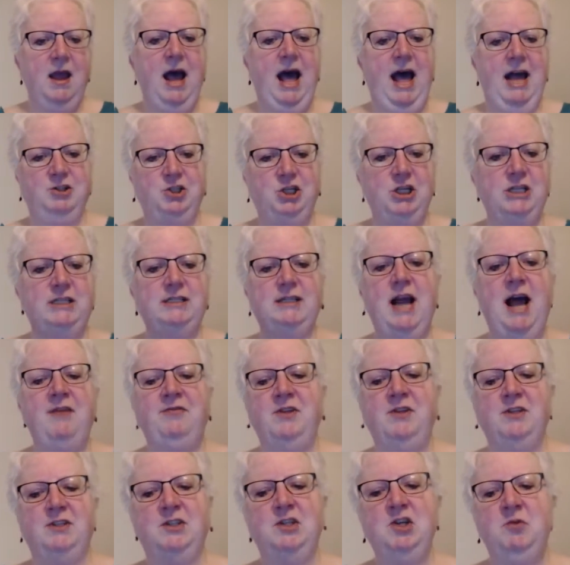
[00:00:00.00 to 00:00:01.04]
I just got
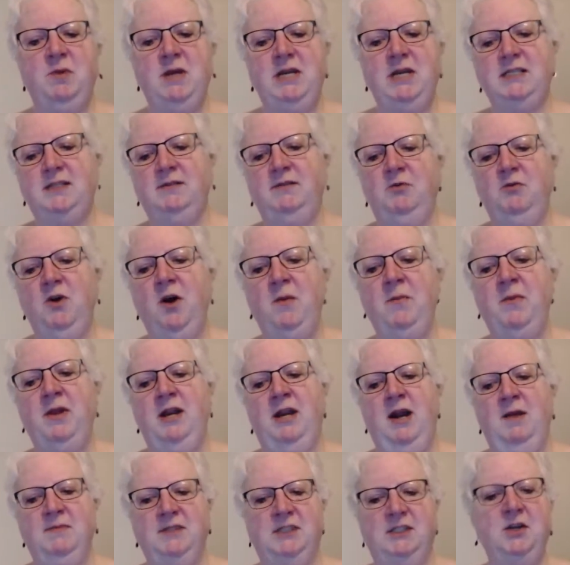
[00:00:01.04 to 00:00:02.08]
this new piece of equipment
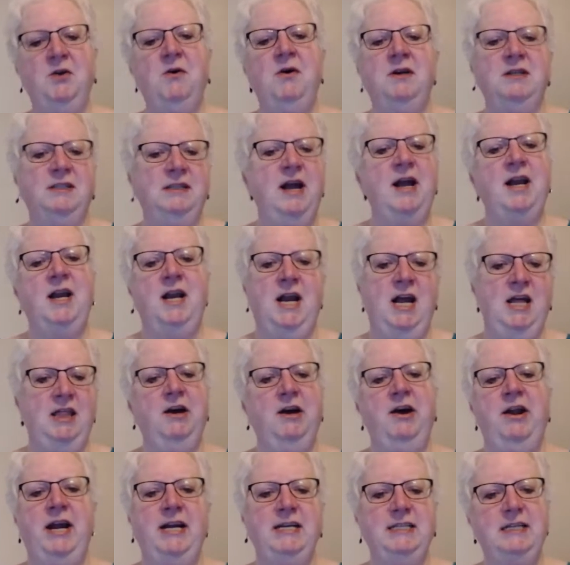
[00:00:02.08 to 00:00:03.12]
and I'm so excited, I
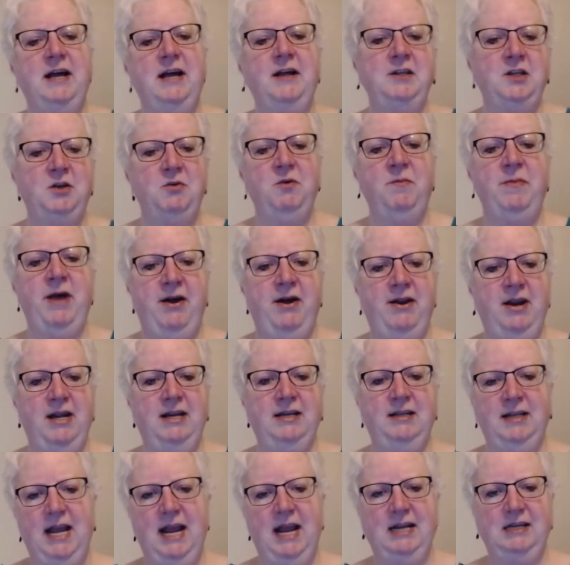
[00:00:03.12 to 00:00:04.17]
thought I'd tell you about it
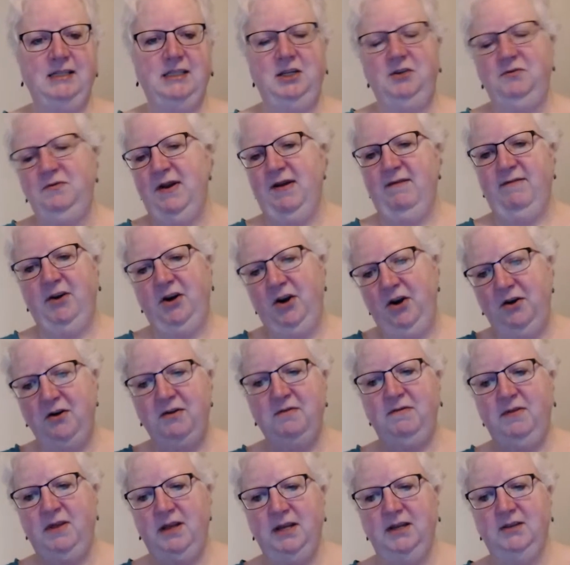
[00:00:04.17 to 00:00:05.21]
in case you've never heard
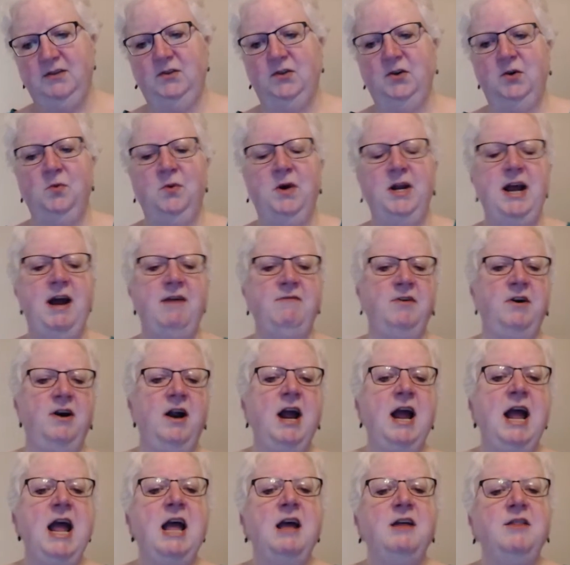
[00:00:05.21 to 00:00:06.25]
of this, or whatever.
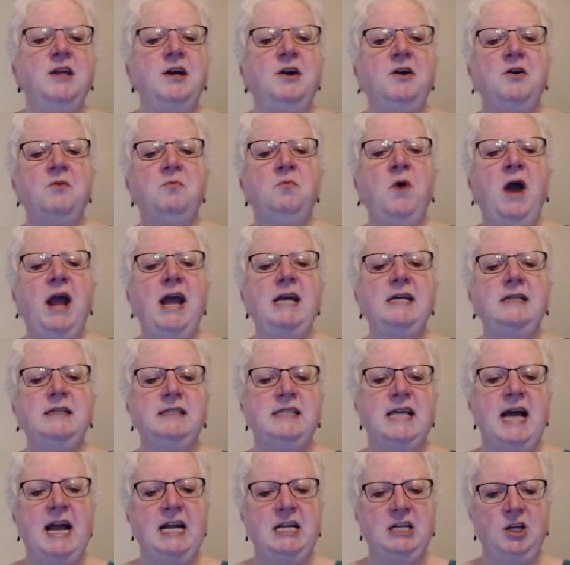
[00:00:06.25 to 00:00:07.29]
There are ways
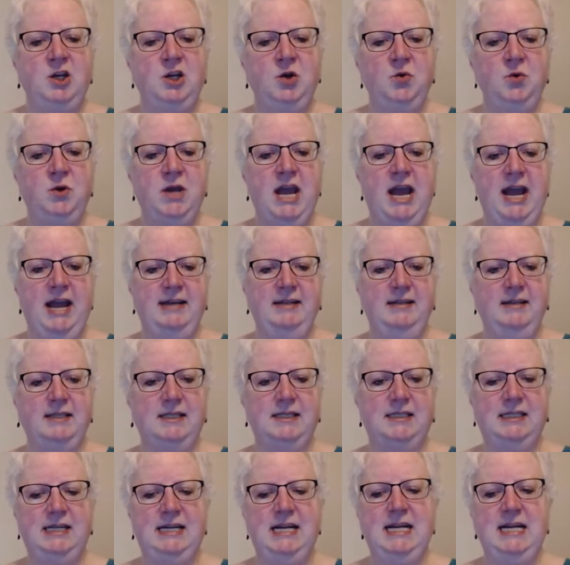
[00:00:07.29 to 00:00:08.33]
that you can
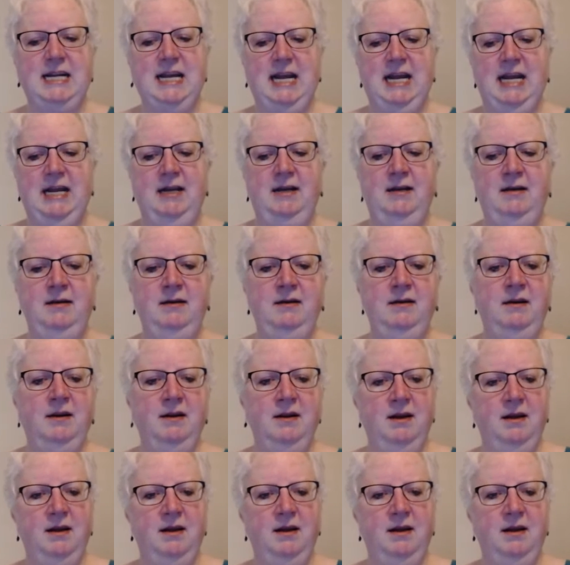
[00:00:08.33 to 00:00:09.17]
sneak in